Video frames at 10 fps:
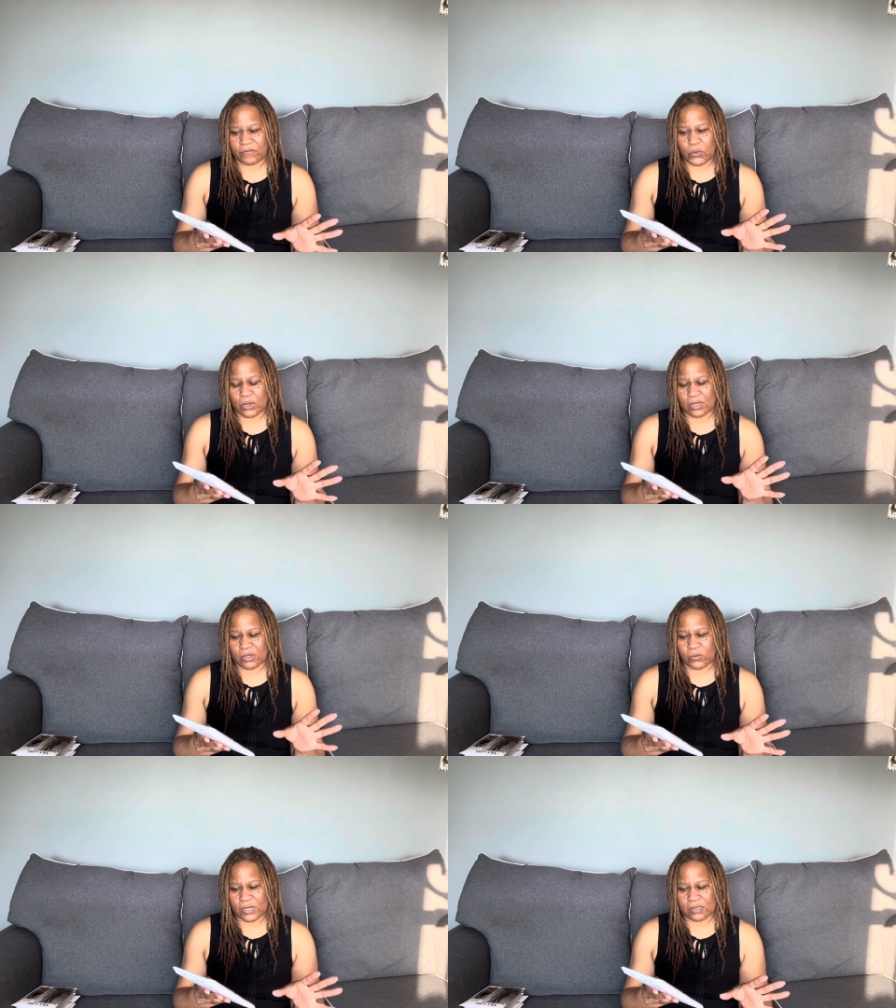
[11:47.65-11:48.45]
for the
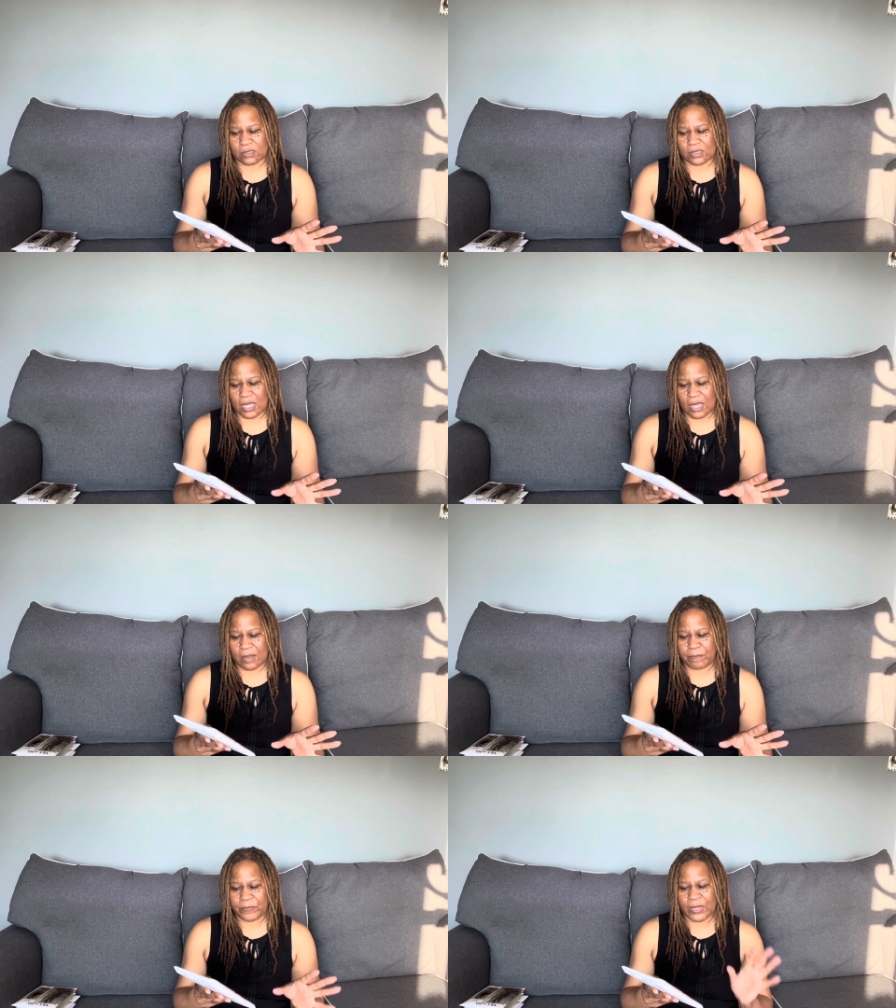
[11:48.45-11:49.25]
winter
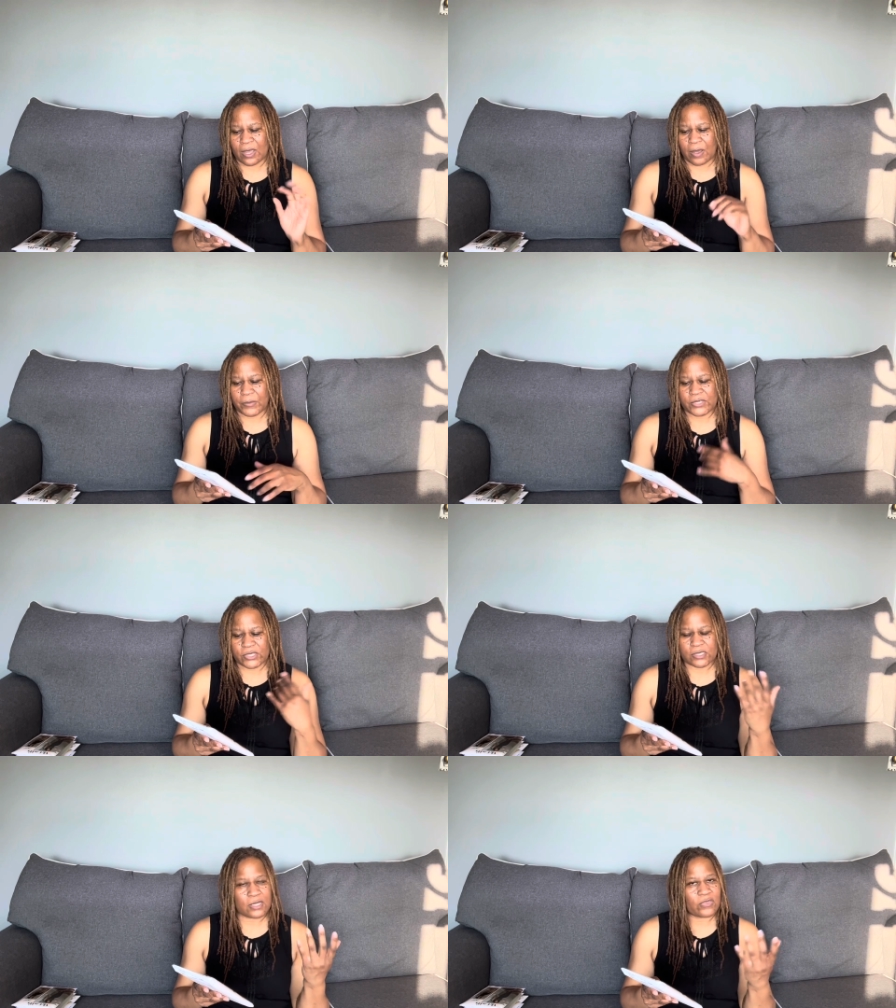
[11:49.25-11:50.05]
time, but
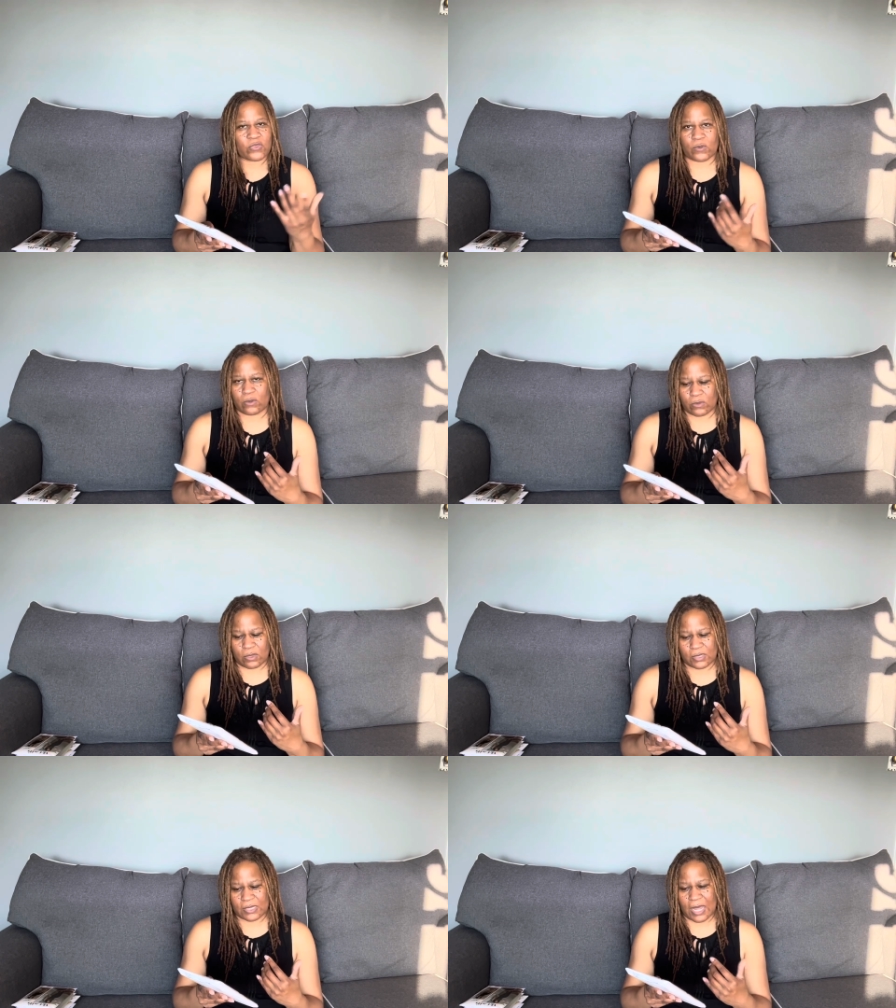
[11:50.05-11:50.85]
just a throw
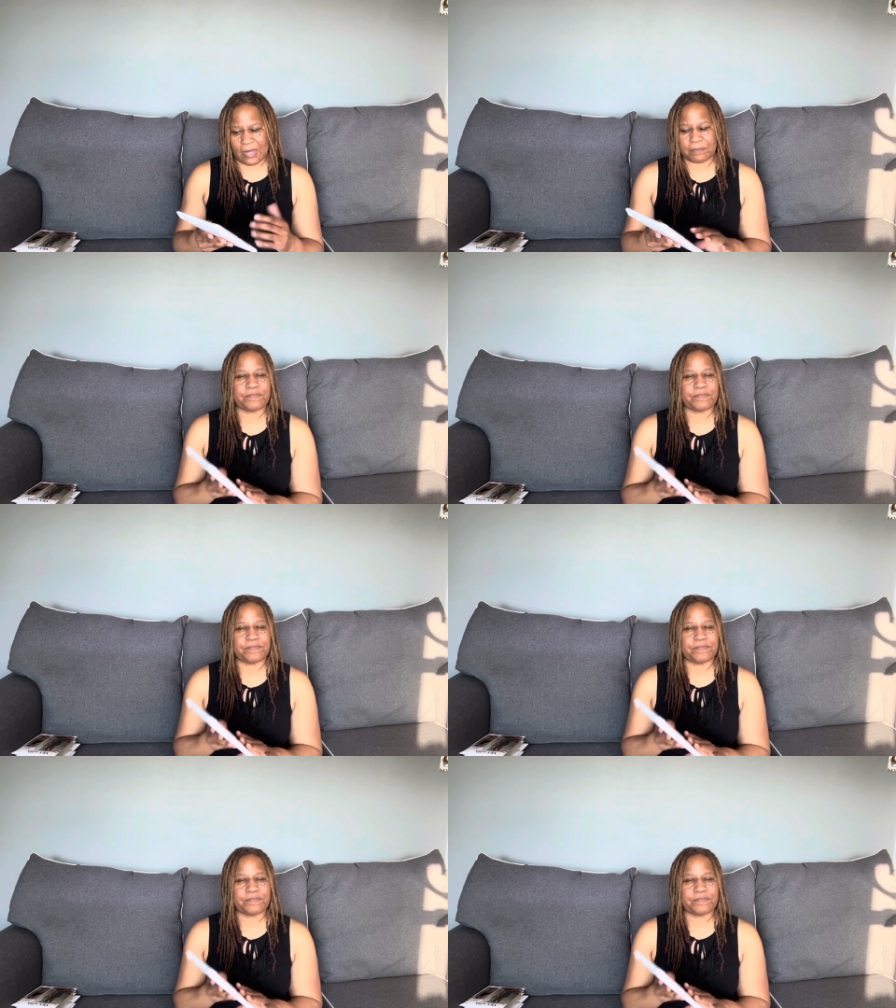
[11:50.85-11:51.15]
on top.